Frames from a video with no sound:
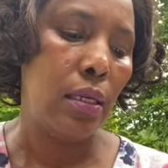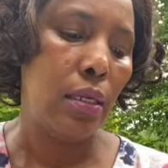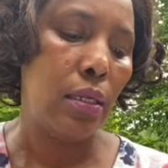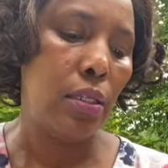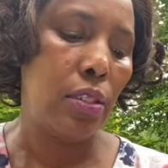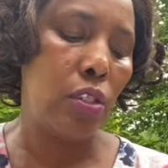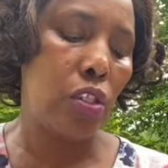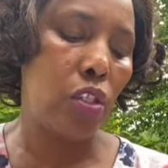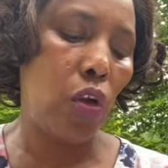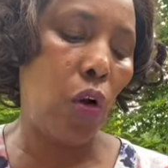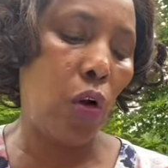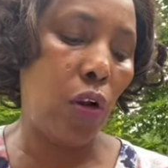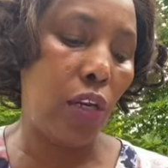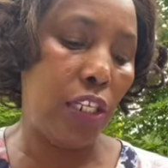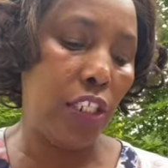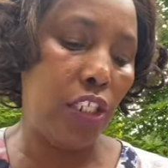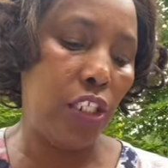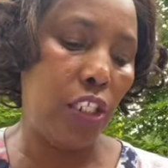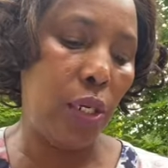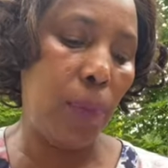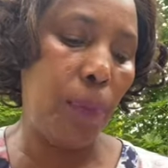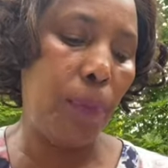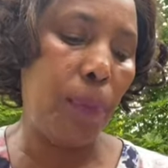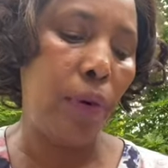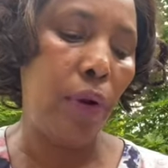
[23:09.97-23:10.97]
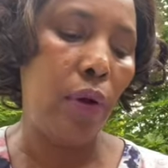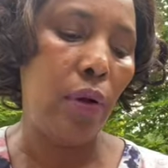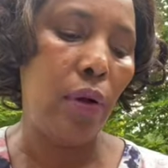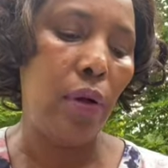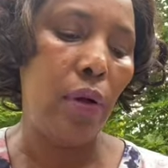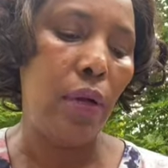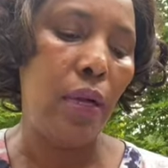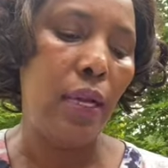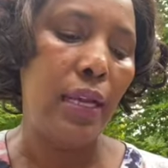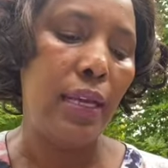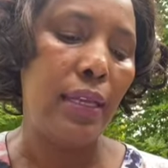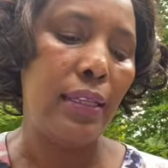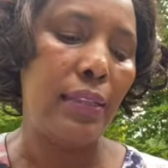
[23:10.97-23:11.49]
Scholarship.
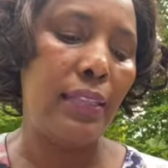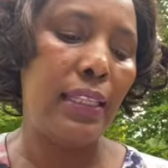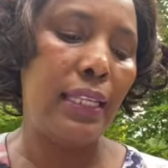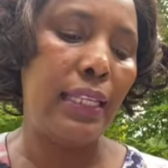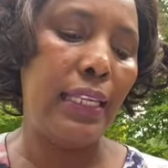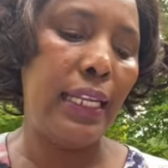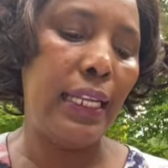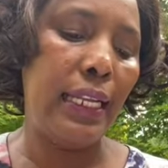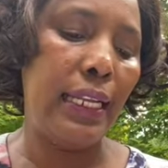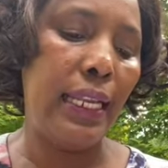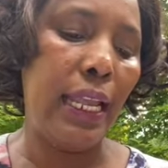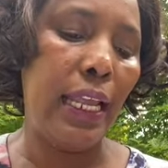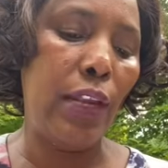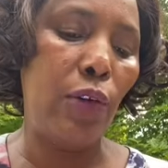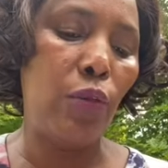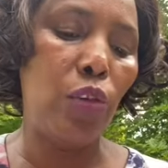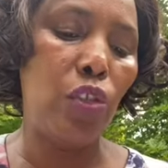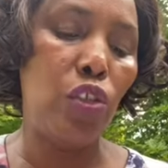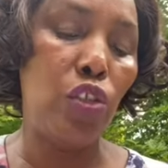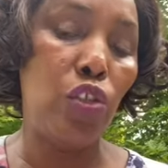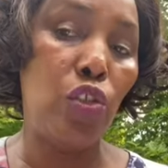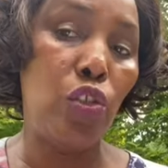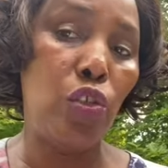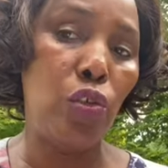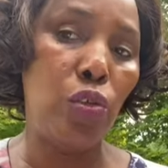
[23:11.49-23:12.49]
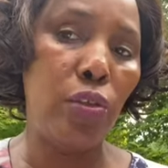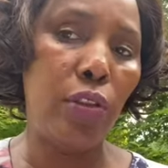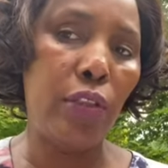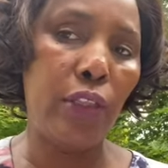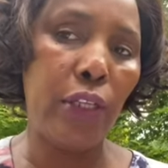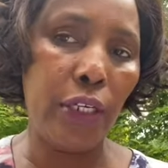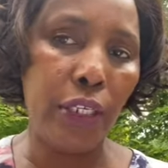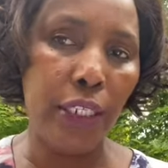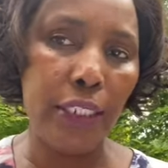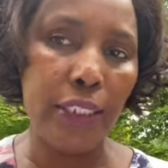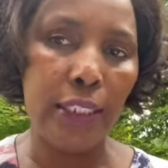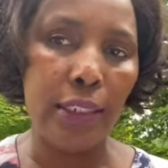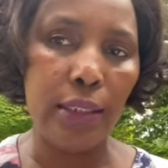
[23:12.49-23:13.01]
The deadline was June
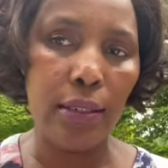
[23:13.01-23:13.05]
3rd.